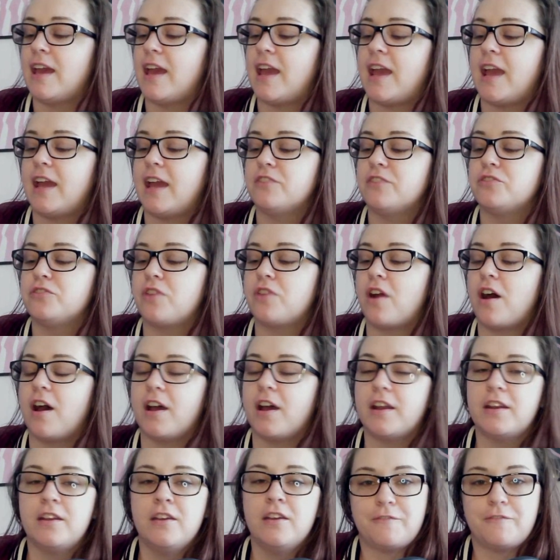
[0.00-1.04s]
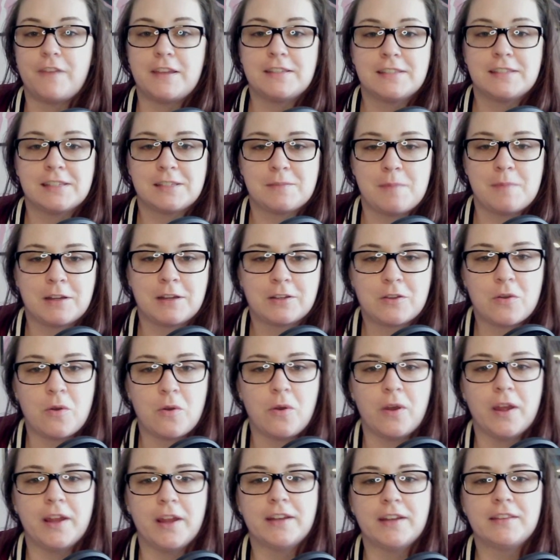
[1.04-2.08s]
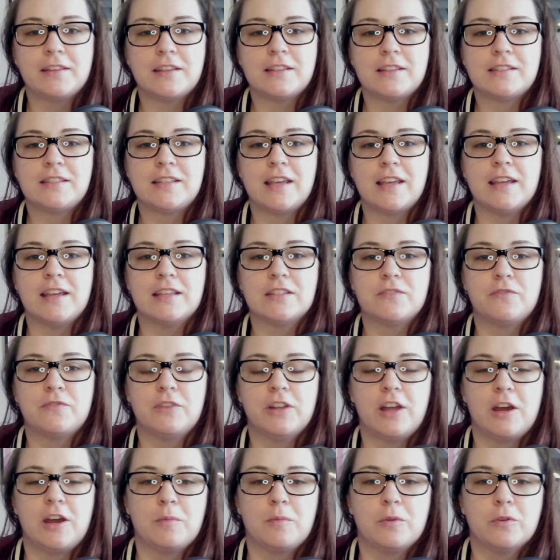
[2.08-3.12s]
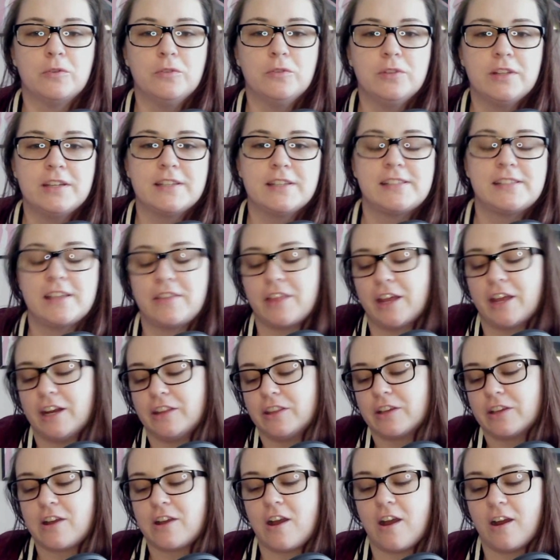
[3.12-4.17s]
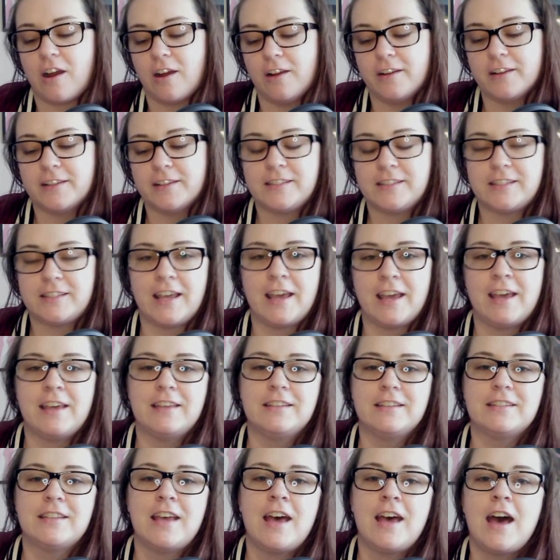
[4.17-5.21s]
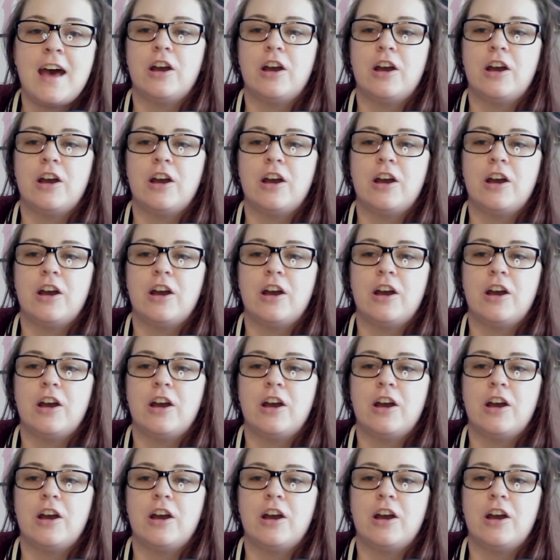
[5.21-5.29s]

hand-drawn Faceless Men coin that says Valar Morghulis, and then in the card it says,